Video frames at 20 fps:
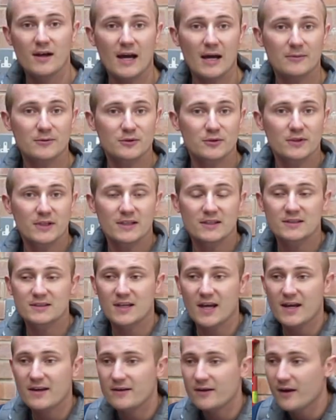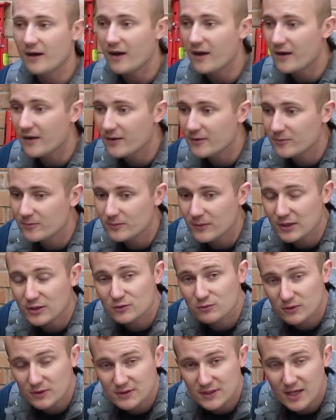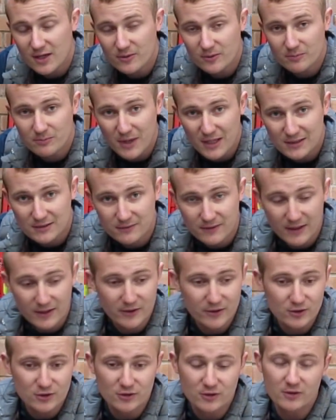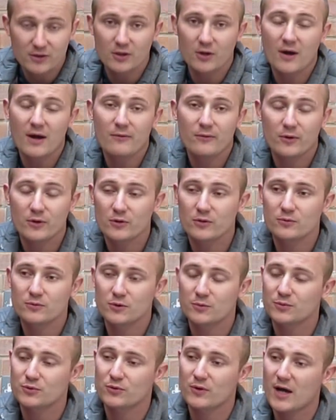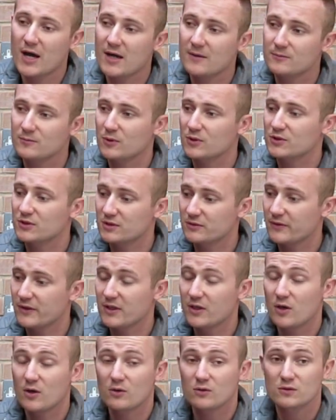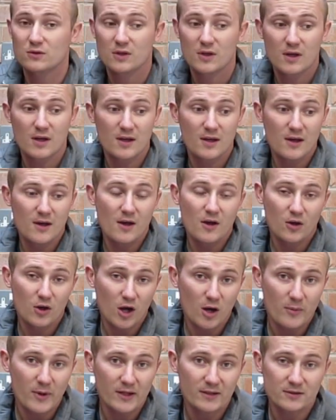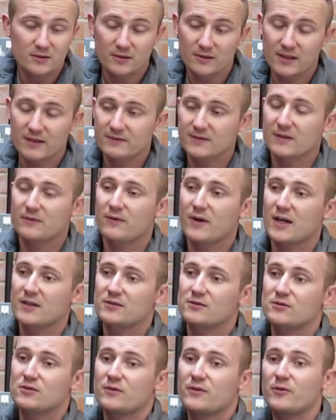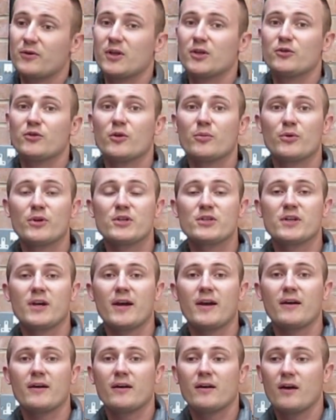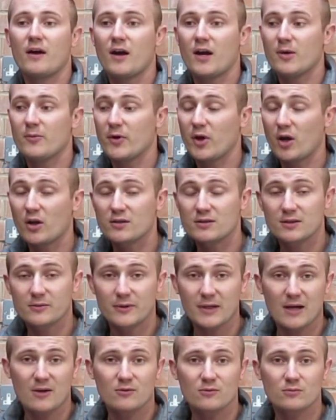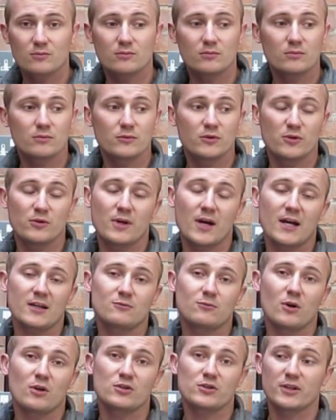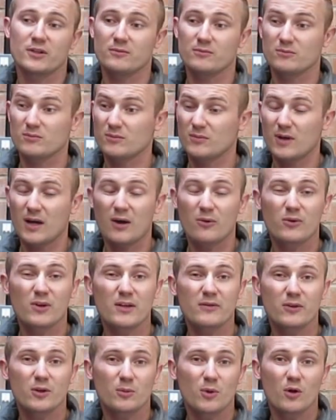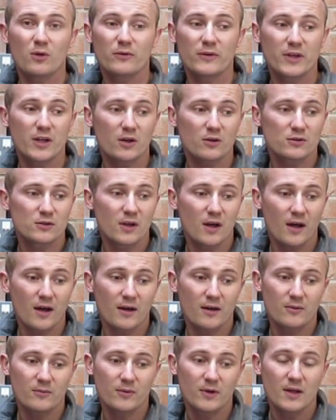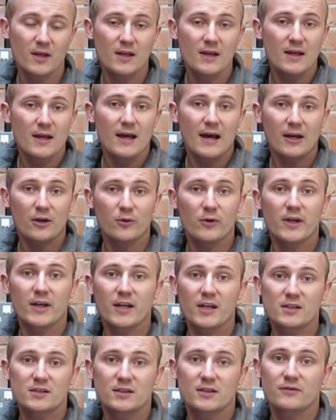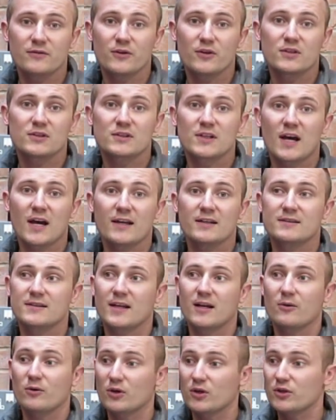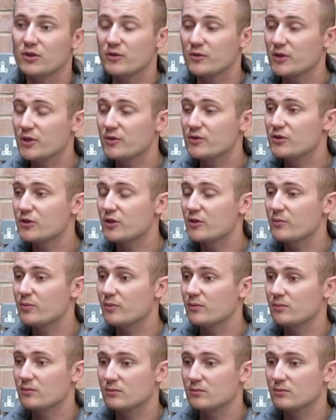absolutely insane. I just want to say a massive thank you to, you know, everyone who subscribes, watches the videos, comments and gives advice and stuff. I really do appreciate it. And honestly, without you guys watching, I wouldn't even upload videos. I know when I initially first started saying I'm going to do YouTube,